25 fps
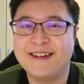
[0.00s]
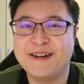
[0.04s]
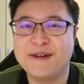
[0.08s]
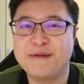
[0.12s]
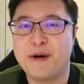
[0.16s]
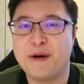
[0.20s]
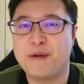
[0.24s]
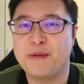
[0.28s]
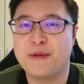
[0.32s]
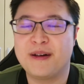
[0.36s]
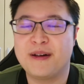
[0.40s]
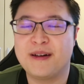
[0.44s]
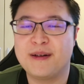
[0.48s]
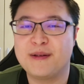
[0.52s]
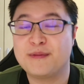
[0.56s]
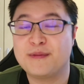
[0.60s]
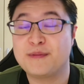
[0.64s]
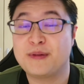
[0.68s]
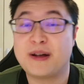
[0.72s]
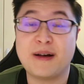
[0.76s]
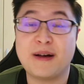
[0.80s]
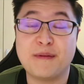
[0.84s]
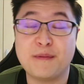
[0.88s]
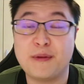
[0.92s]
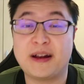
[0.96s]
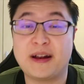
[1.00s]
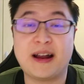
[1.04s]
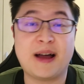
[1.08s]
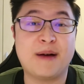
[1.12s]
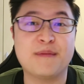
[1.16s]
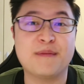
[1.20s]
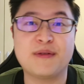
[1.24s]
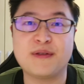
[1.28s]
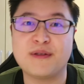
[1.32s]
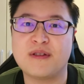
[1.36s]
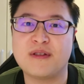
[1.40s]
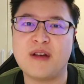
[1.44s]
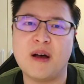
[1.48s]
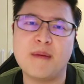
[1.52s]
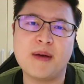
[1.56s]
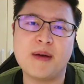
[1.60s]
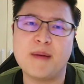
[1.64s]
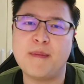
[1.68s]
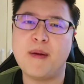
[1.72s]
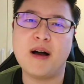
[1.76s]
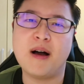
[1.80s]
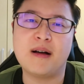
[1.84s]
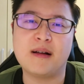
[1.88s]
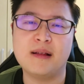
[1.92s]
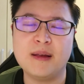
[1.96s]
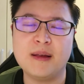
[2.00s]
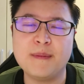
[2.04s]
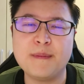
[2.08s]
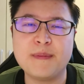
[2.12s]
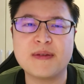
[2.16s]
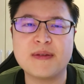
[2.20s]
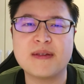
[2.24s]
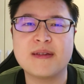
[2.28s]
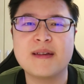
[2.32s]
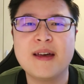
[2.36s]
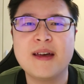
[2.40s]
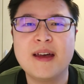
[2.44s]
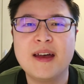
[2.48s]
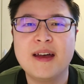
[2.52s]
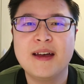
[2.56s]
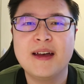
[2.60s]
when it comes to zombie apocalypse.